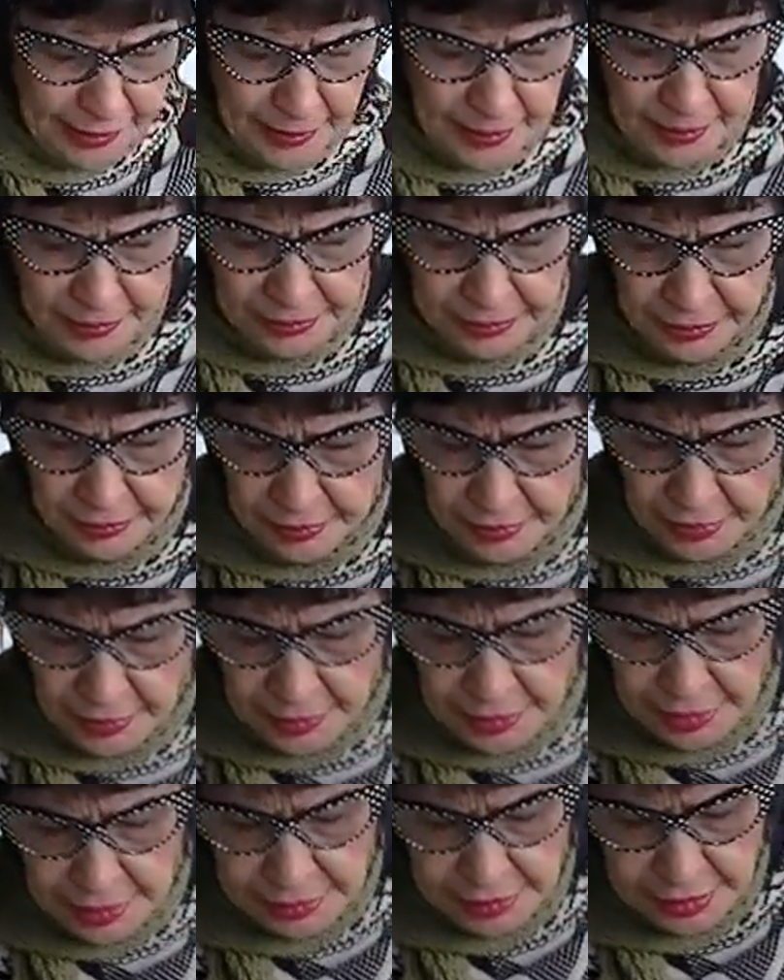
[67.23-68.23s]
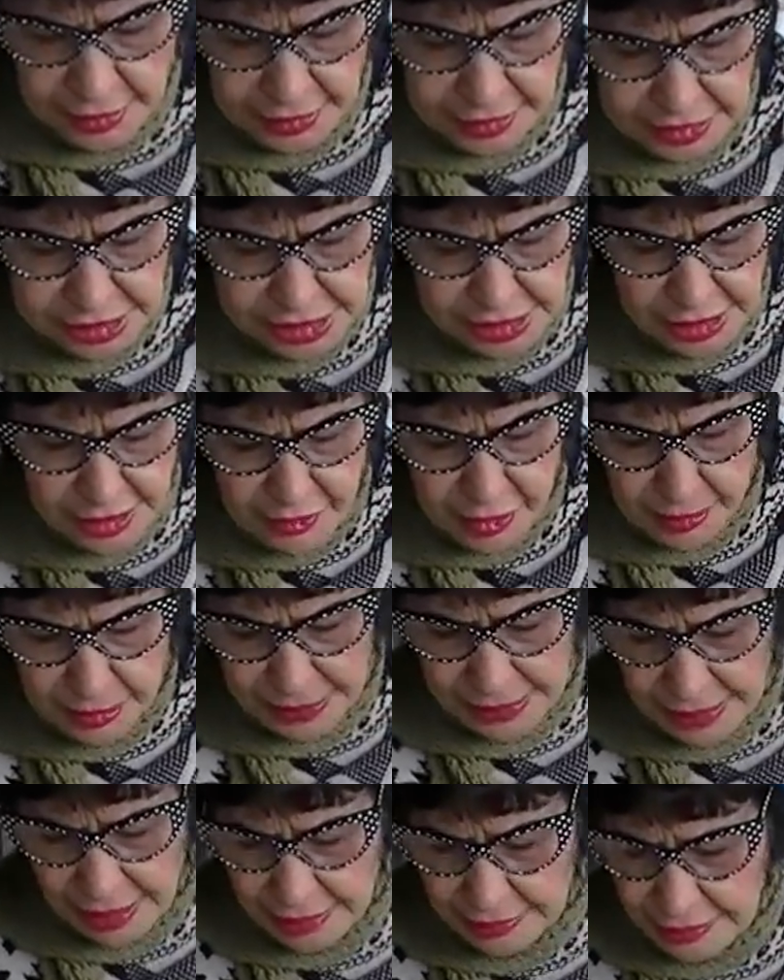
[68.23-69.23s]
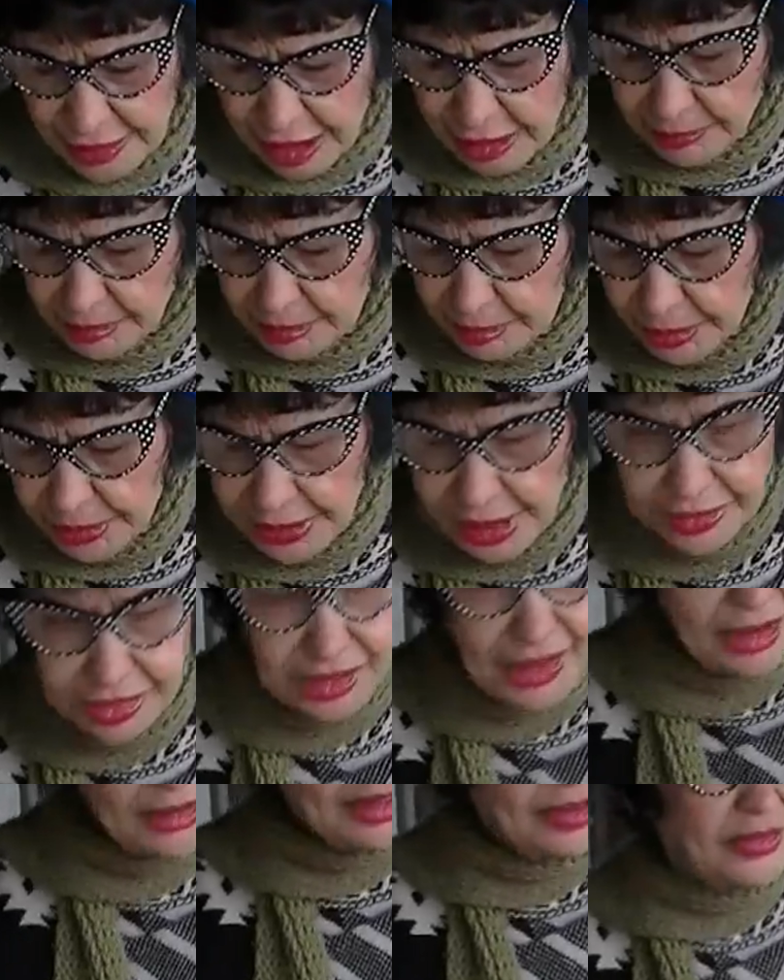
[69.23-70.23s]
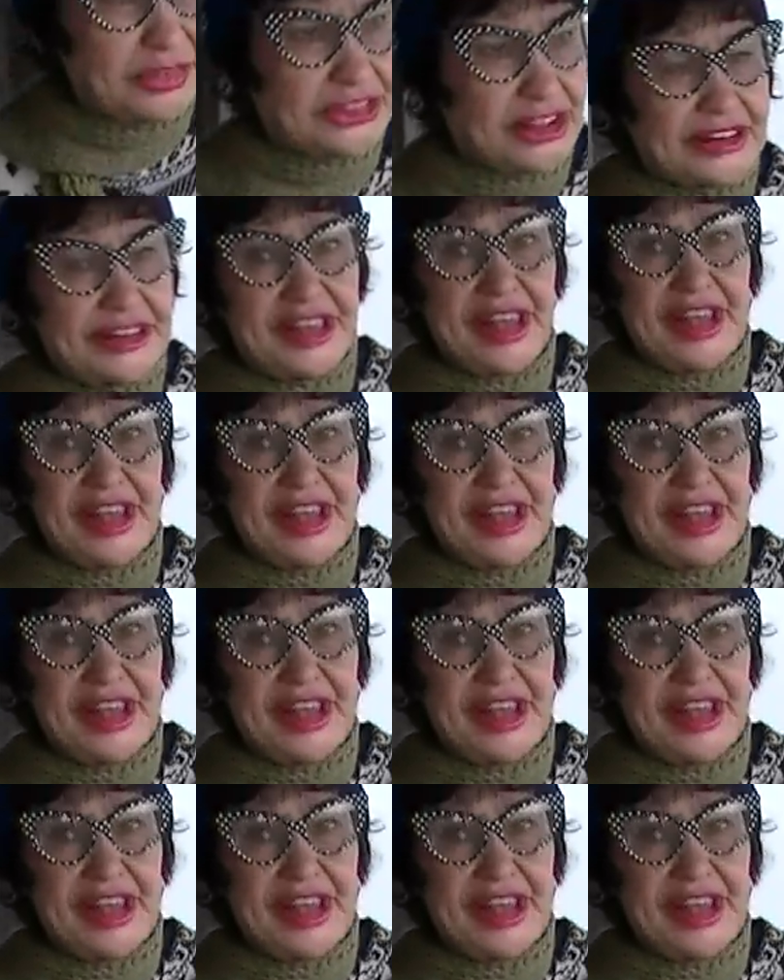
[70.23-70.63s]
Okay. you see, everybody, I, I, he thought he was gonna